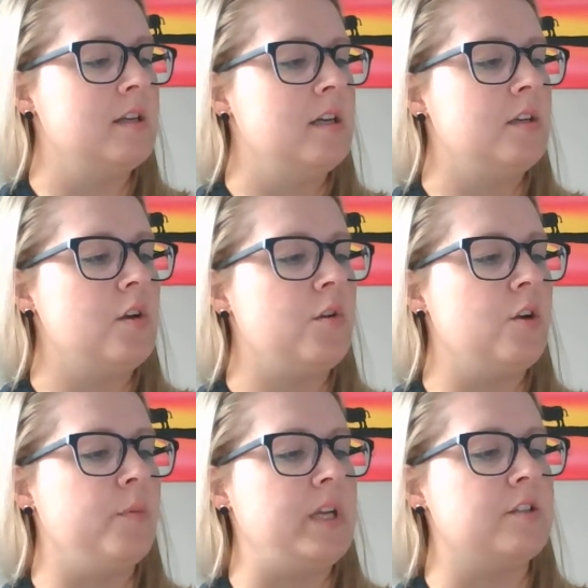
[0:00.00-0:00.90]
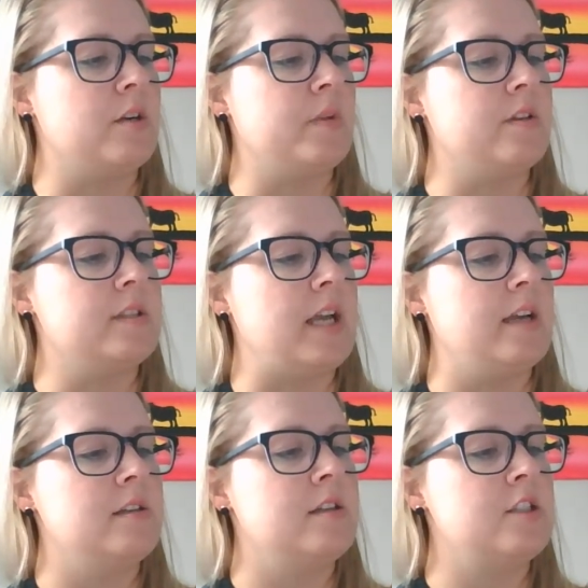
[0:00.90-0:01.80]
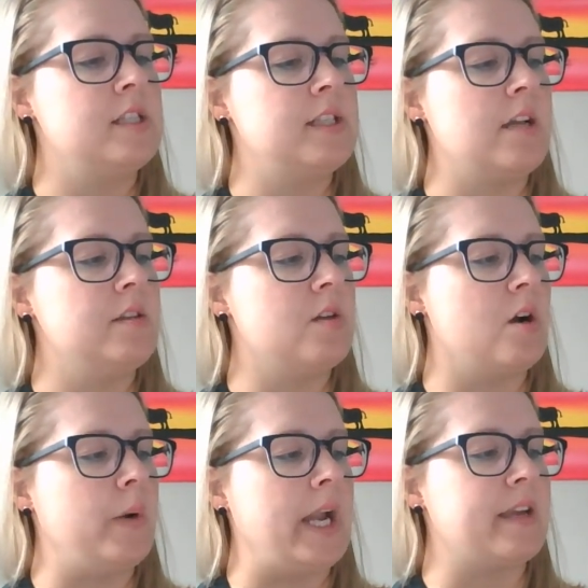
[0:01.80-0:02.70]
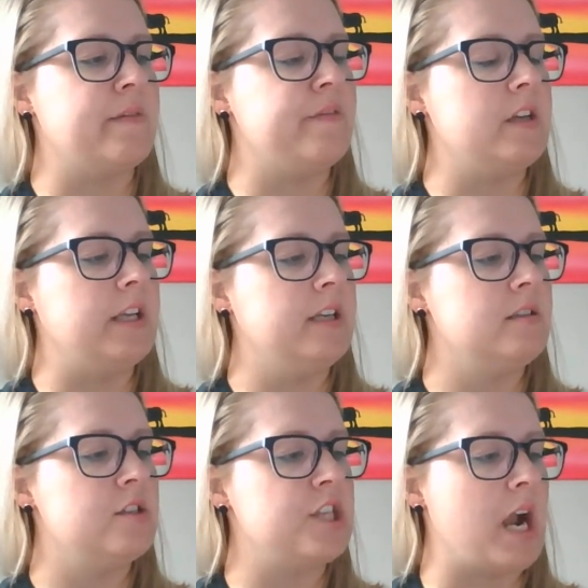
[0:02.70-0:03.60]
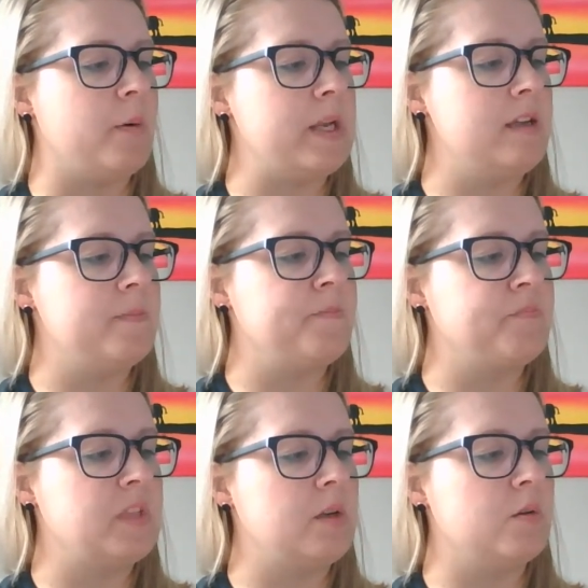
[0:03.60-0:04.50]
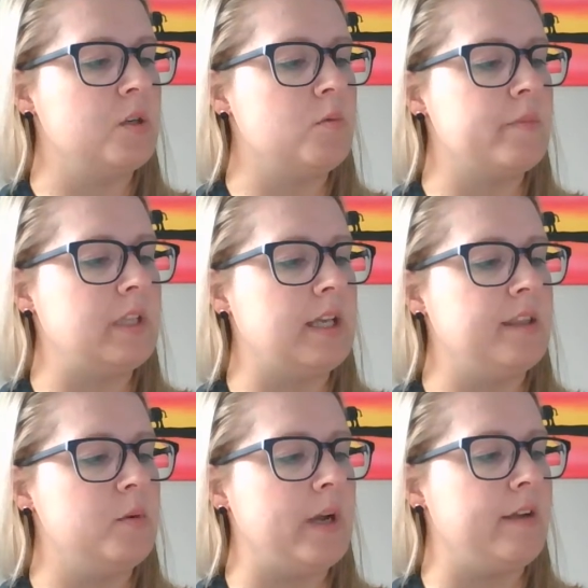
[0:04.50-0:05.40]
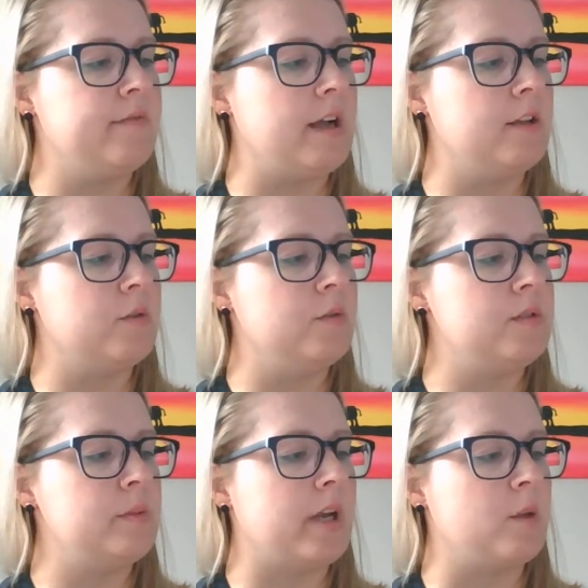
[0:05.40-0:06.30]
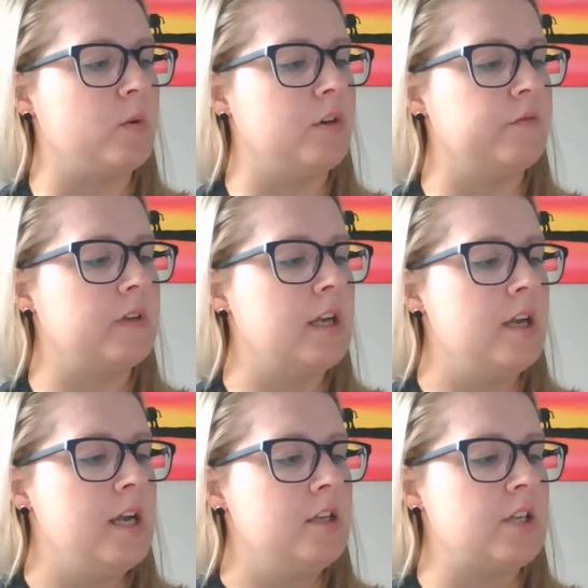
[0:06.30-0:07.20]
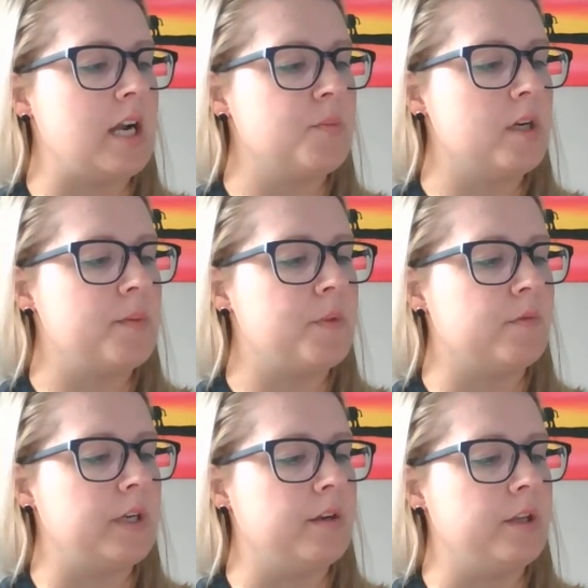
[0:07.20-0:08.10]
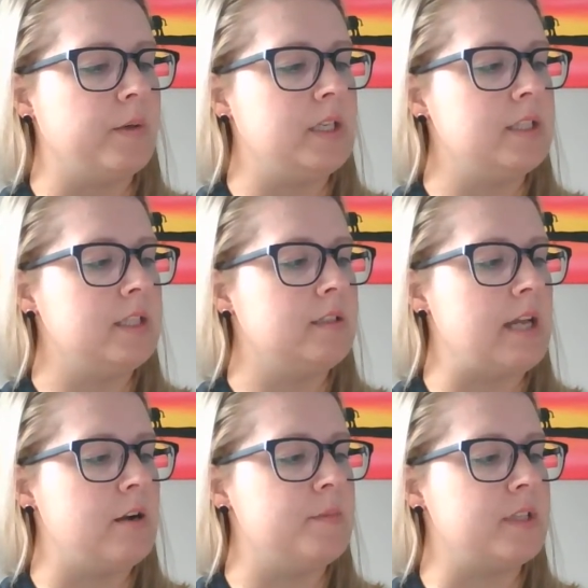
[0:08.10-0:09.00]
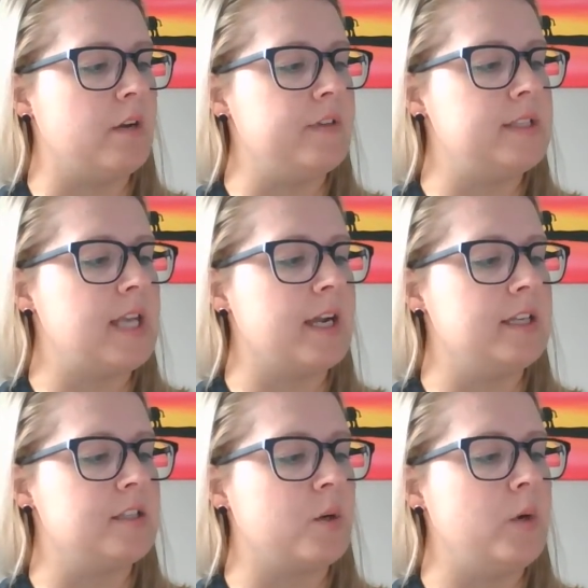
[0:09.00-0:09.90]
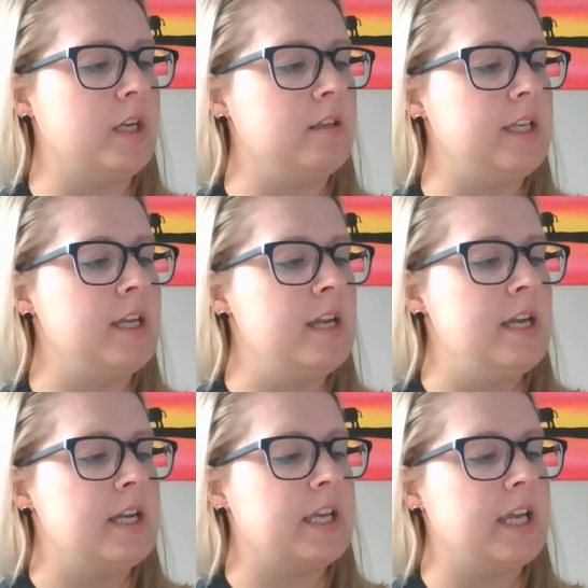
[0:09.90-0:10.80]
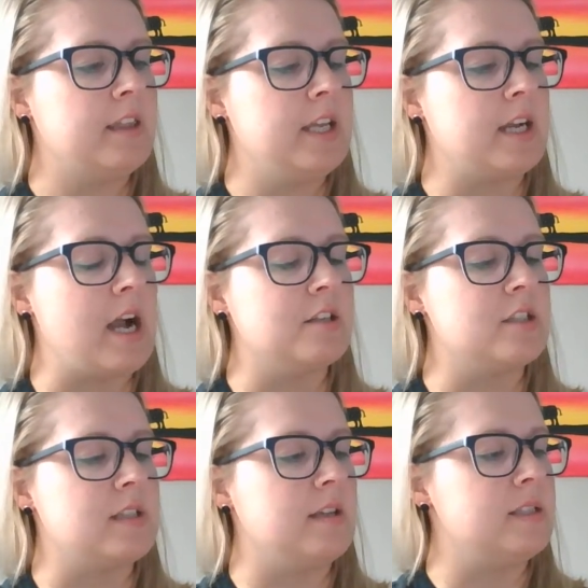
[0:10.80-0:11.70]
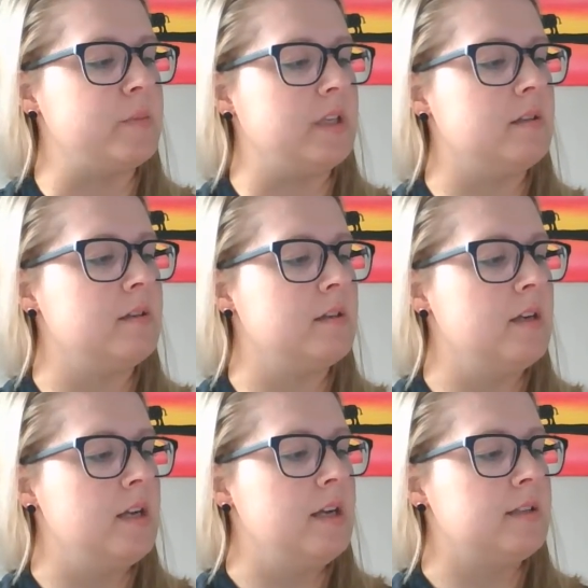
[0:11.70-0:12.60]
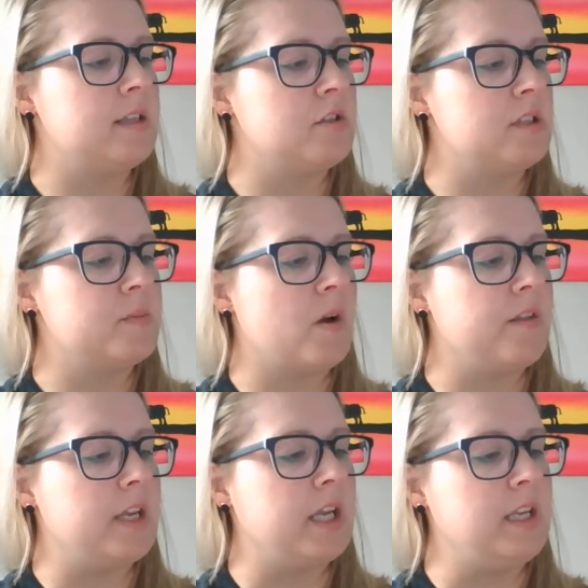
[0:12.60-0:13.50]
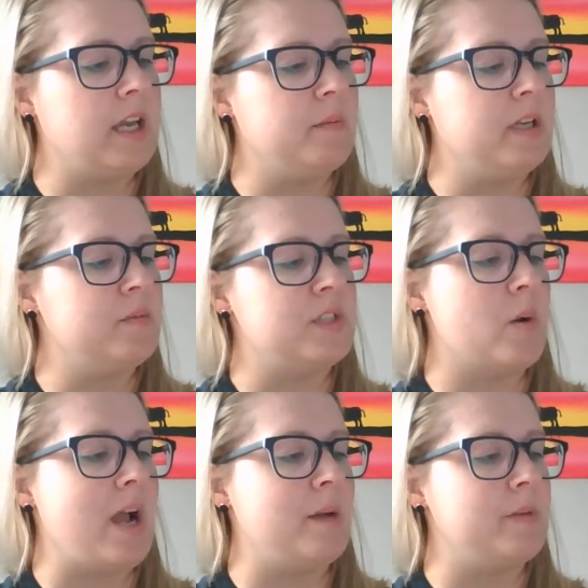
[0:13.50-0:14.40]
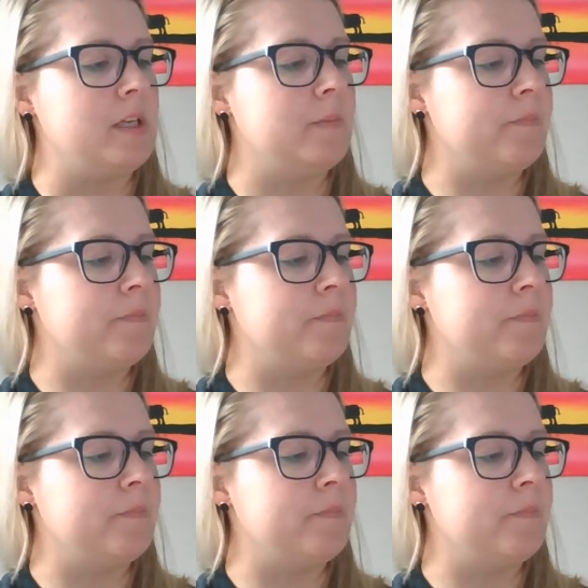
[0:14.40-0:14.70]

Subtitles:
No, May's grandmother said. She's down this hallway, I can feel it. Shall we? The older woman led the way, followed closely by the wolf. Jack brought up the rear, though he didn't allow himself a second to quickly kick the unconscious huntsman. Such a small thing, and yet it made him so happy.